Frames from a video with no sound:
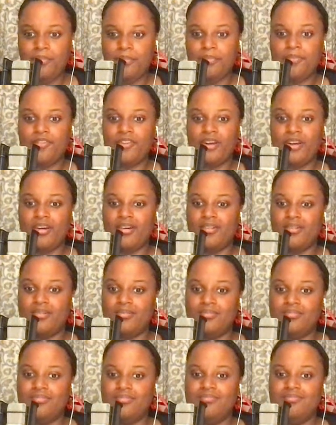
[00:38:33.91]
So
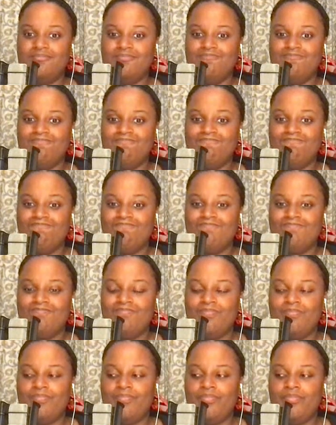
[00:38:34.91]

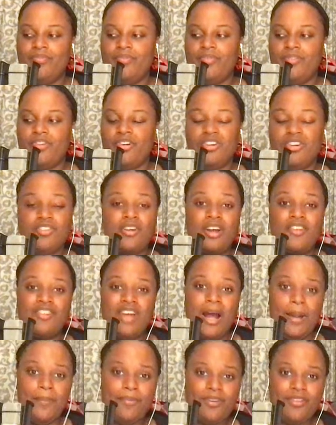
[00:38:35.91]
start
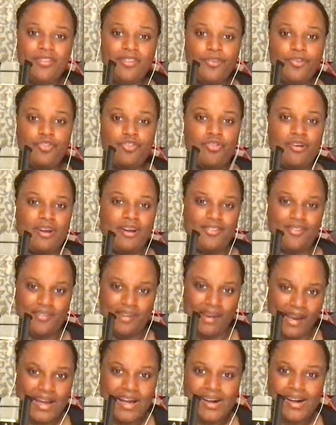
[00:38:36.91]
adopting those traits
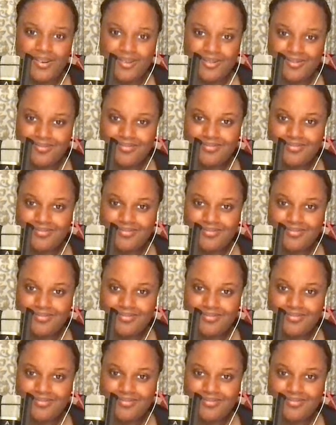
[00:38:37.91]
now.